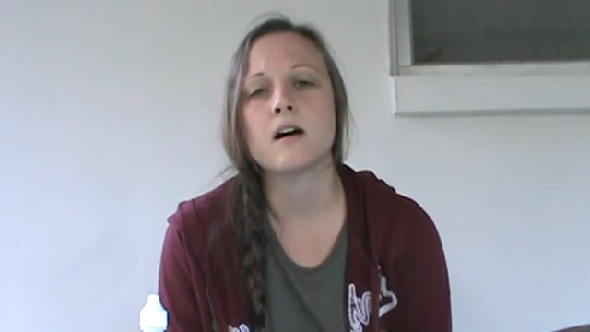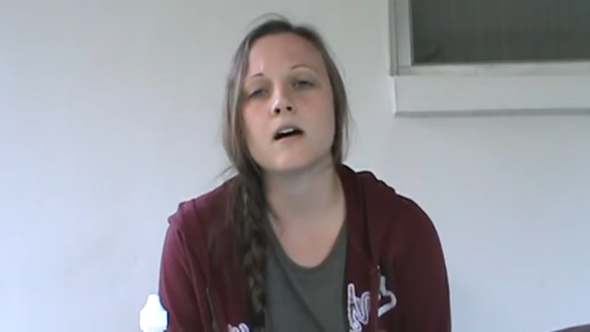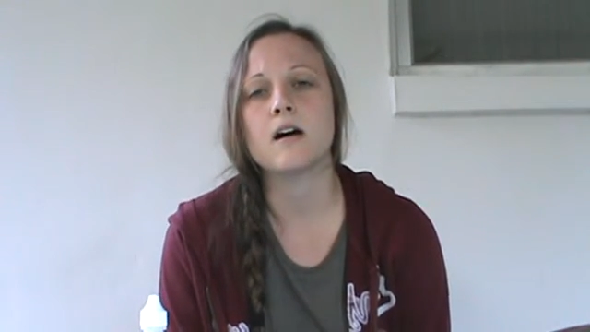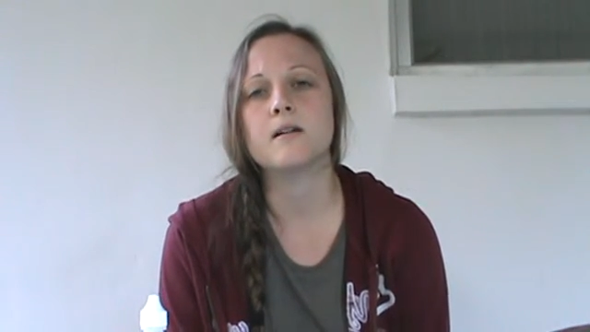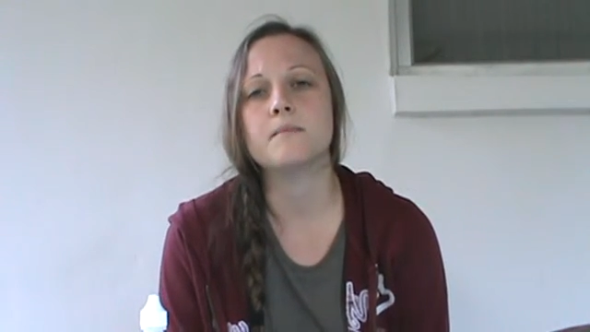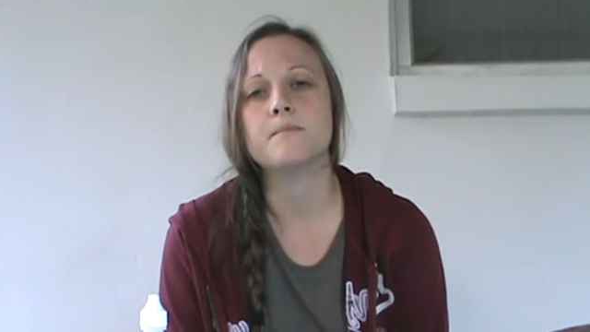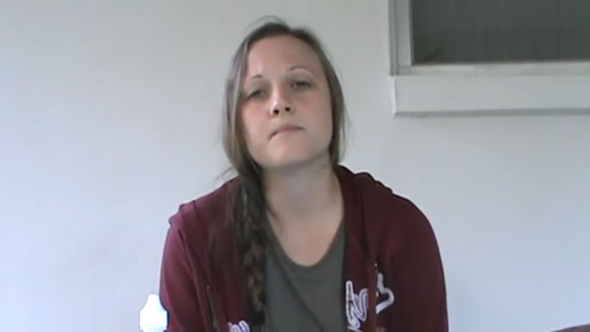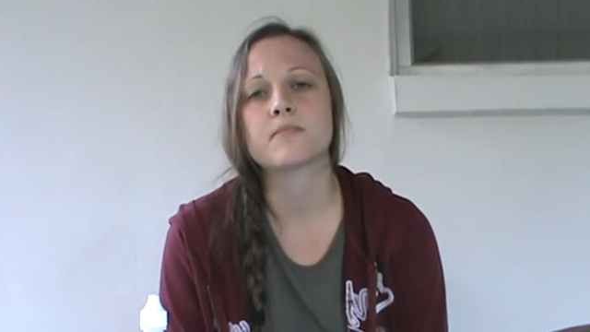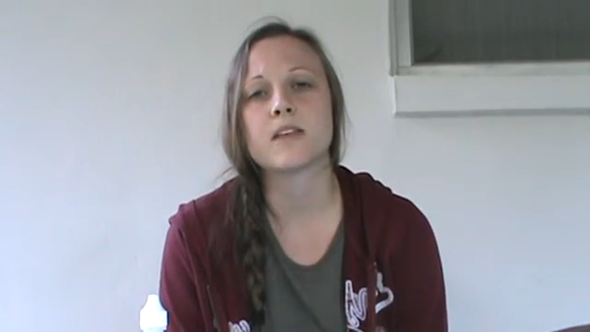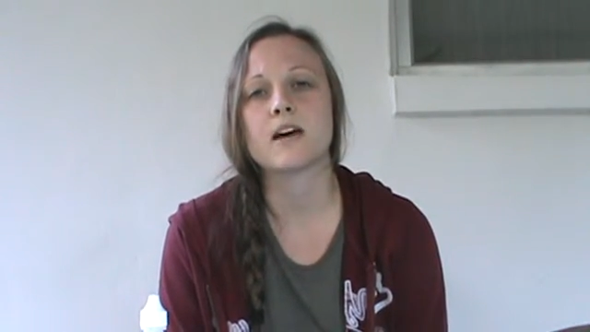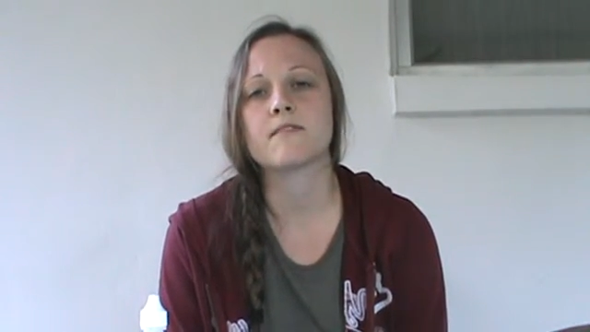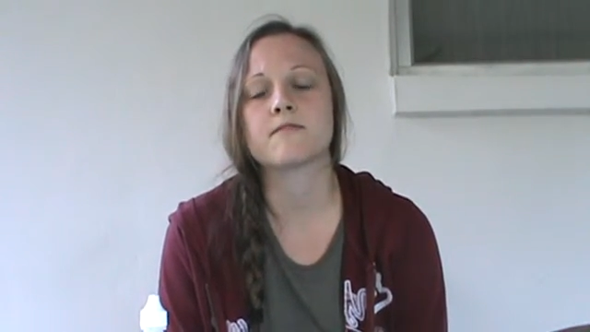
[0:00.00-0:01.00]

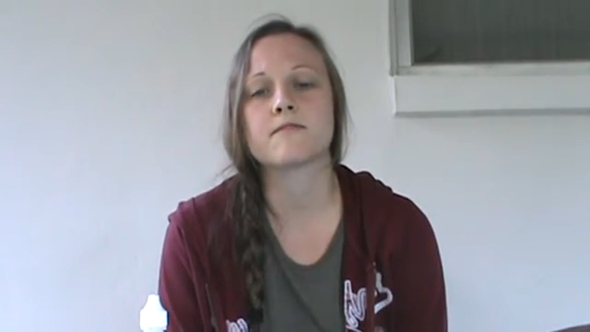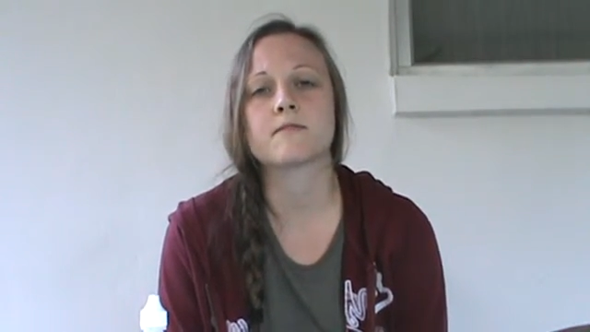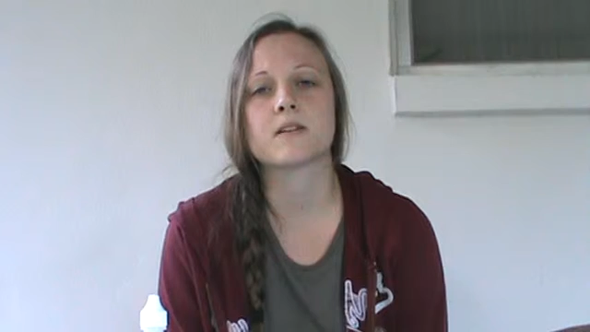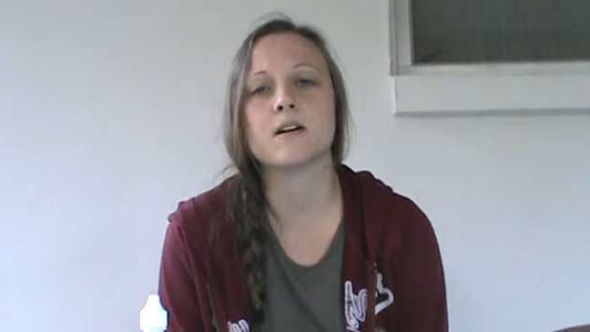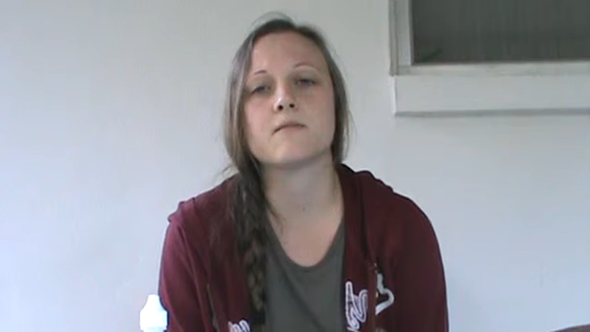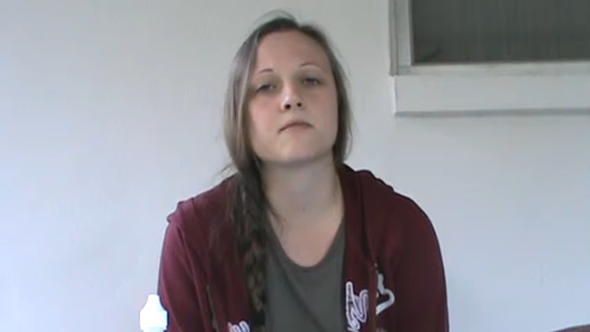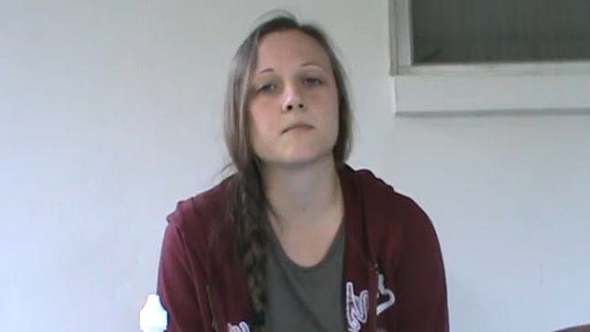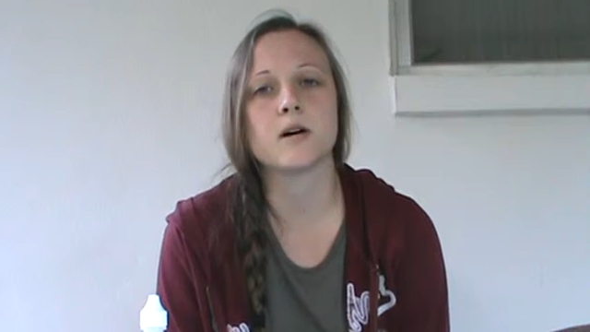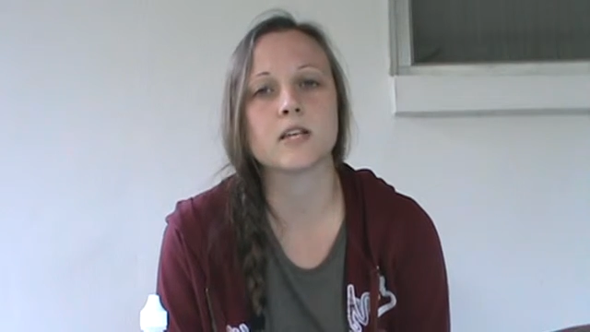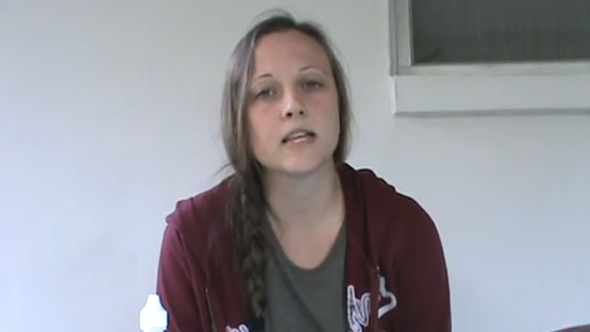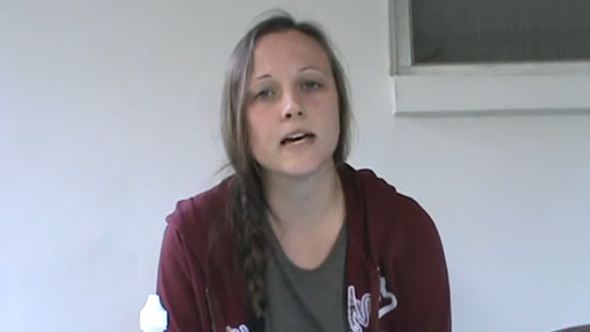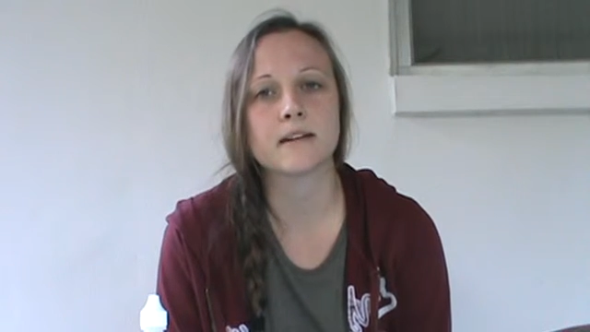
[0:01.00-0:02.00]
have come from
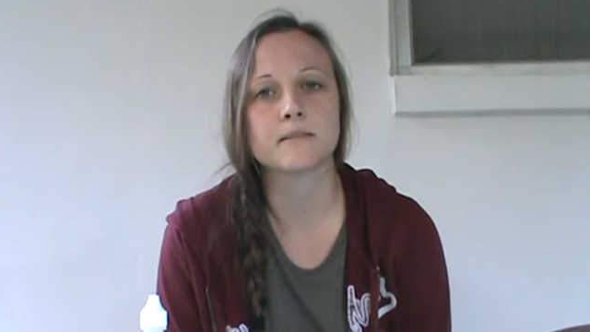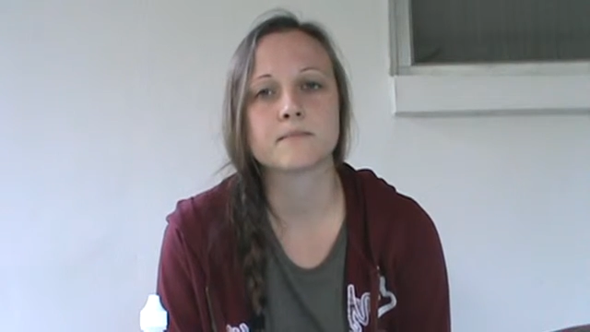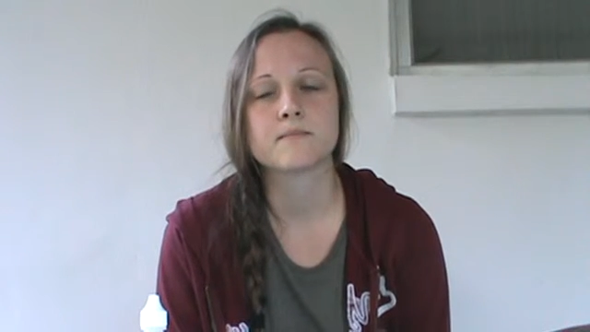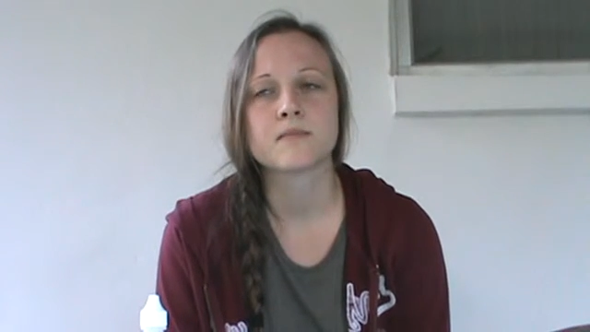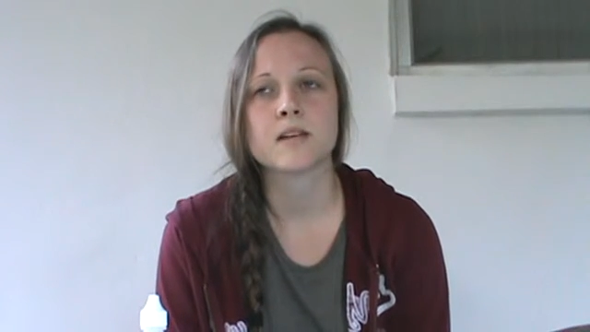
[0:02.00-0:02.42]
online.